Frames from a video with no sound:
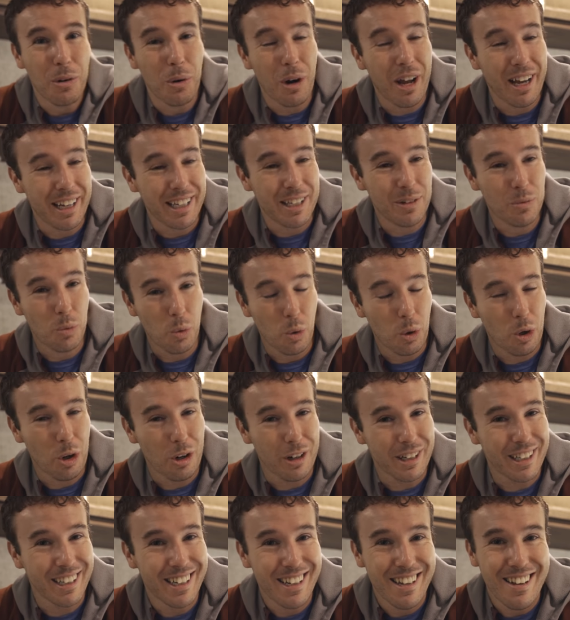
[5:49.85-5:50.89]
where I can
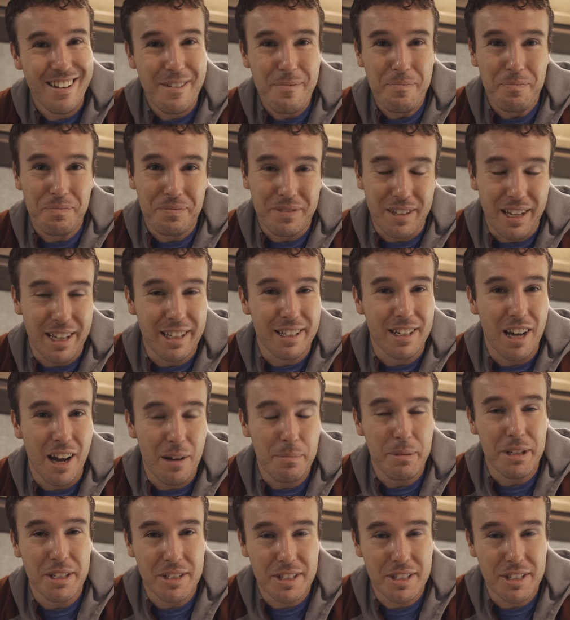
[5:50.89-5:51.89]
work and not be